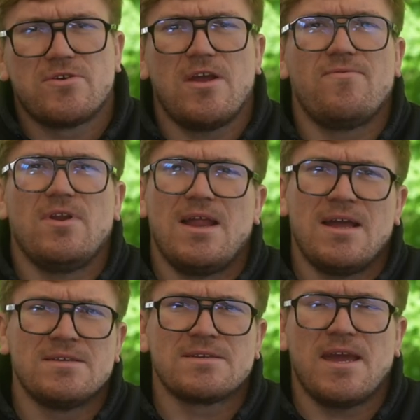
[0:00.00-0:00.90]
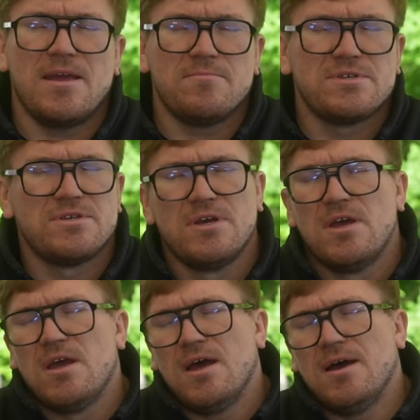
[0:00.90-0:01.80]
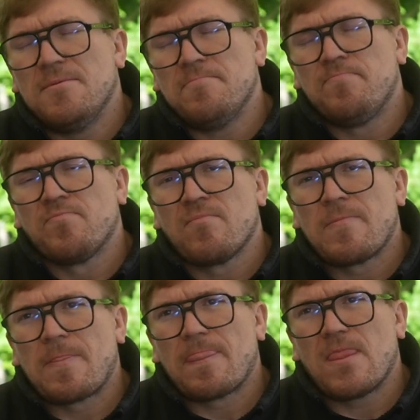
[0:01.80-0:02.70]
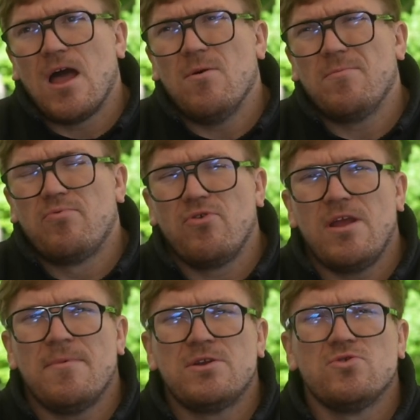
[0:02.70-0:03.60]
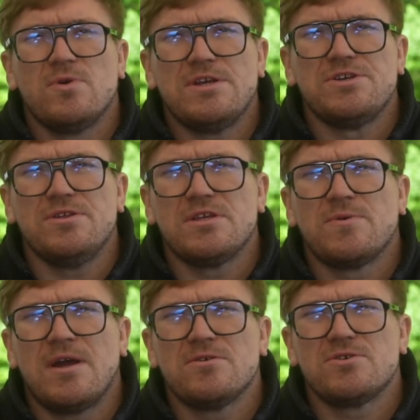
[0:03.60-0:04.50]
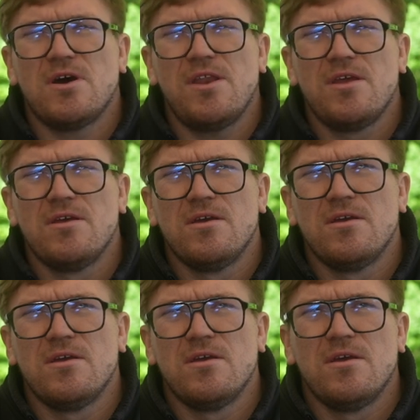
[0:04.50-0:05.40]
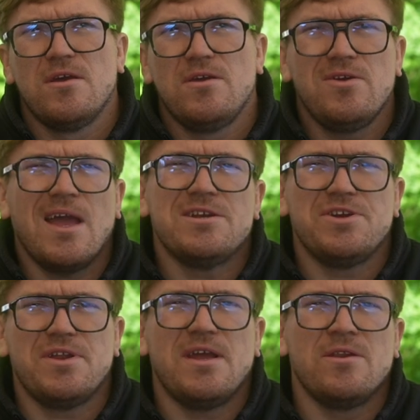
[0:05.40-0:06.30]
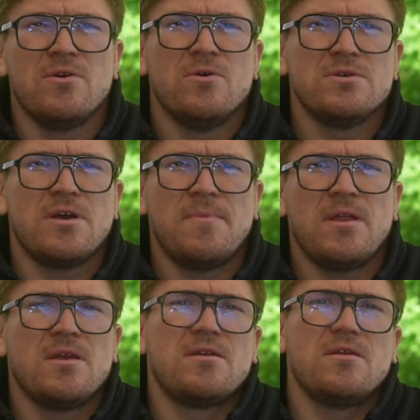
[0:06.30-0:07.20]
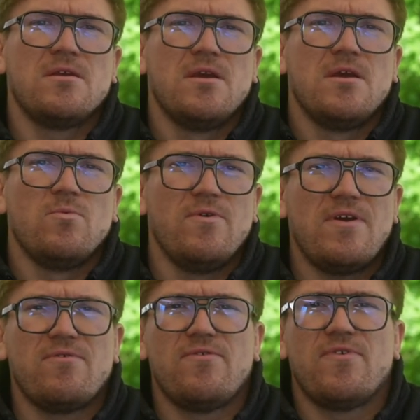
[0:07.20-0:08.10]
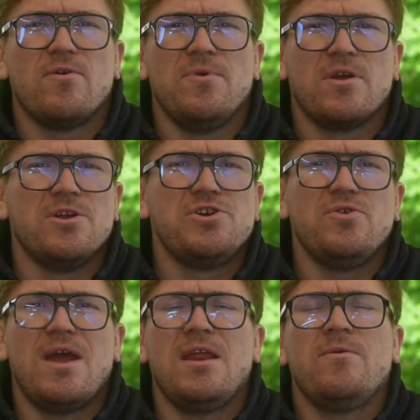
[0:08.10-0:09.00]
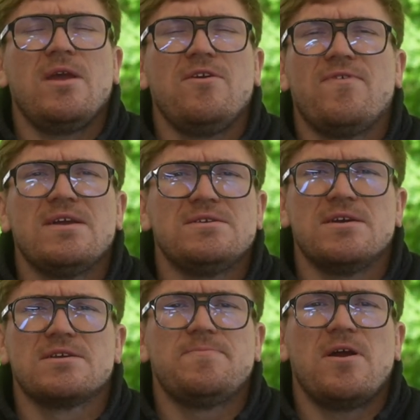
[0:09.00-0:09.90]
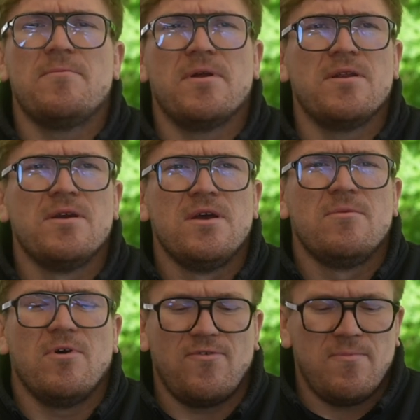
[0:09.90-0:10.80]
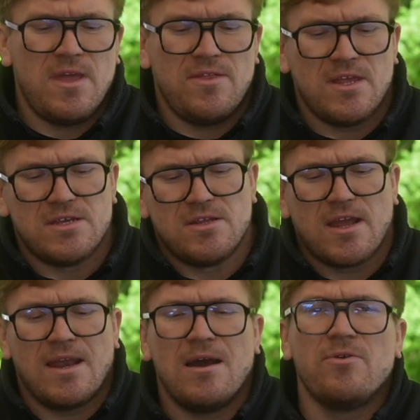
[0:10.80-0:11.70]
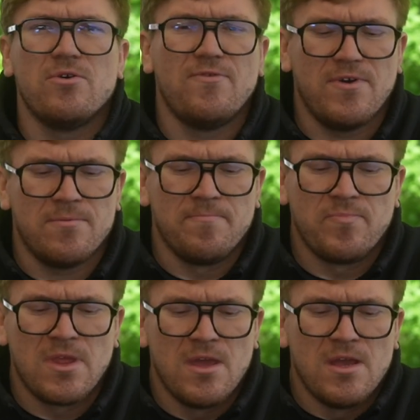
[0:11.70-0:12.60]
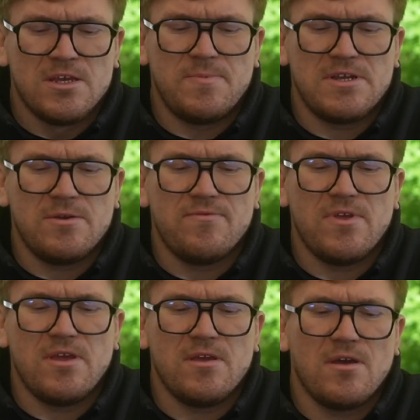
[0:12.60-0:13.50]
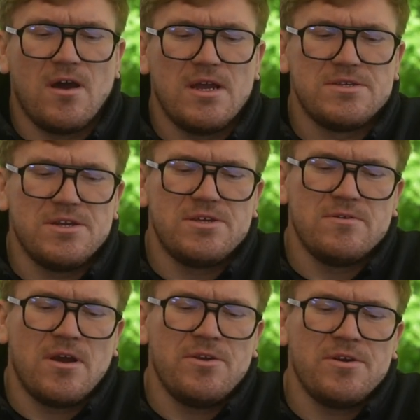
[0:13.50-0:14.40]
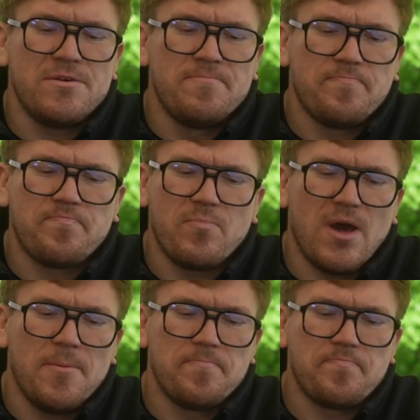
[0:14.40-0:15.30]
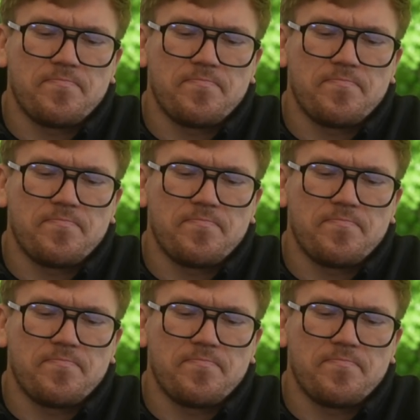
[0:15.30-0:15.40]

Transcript: great for landscapes. I would pretty much always shoot this one outside. You can shoot it indoors. I mean, it's with every film you can shoot anywhere you fancy, experiment. But for me, this is like an outdoor film, especially with the ISO 200. But